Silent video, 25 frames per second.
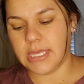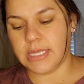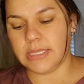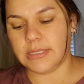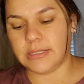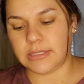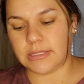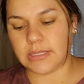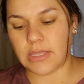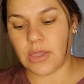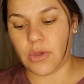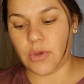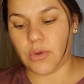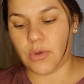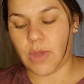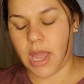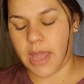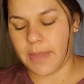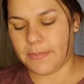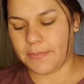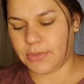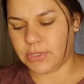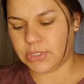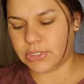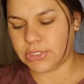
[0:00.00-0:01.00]
So I
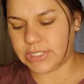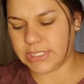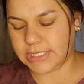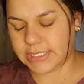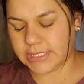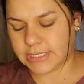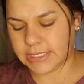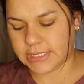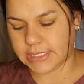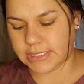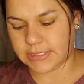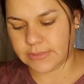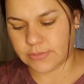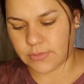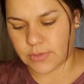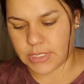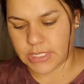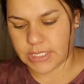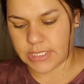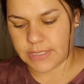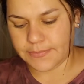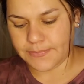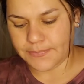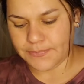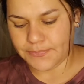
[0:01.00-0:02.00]
purchased this
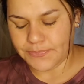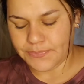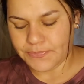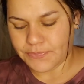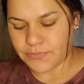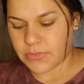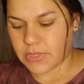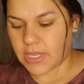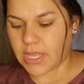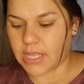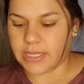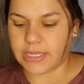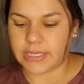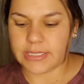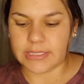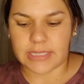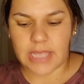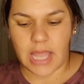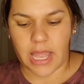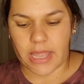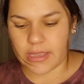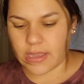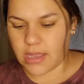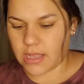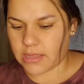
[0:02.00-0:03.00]
one, and
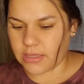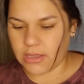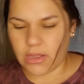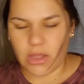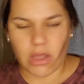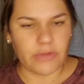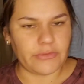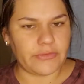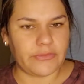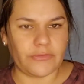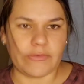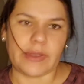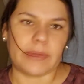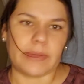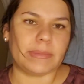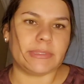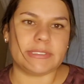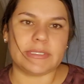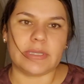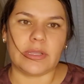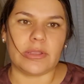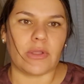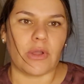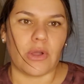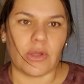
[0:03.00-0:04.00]
I got it off of
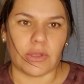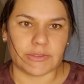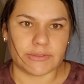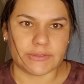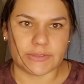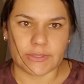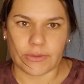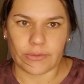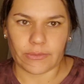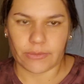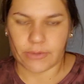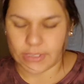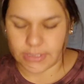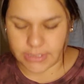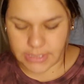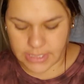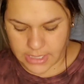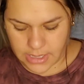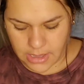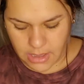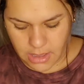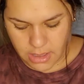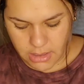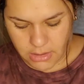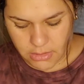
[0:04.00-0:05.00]
Amazon also, because I
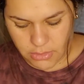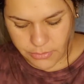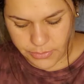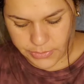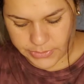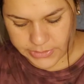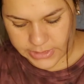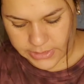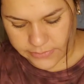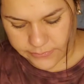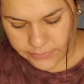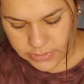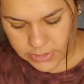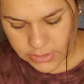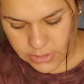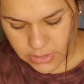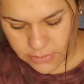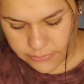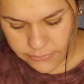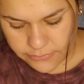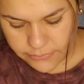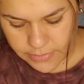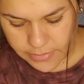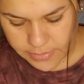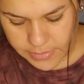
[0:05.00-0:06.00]
got almost everything
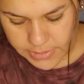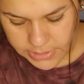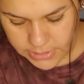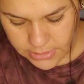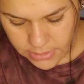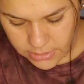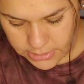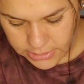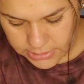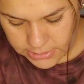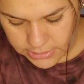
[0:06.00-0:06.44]
off of Amazon.